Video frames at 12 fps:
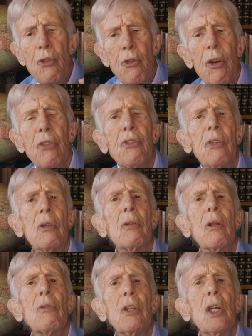
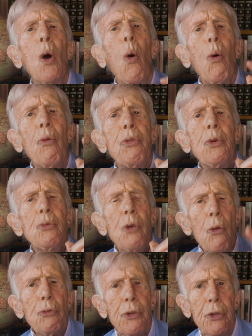interesting that the
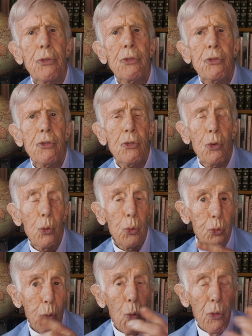orthodontists
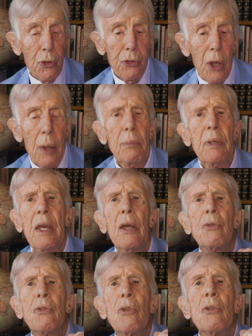who saw the same
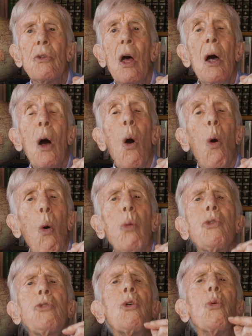cases
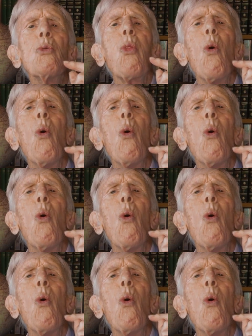also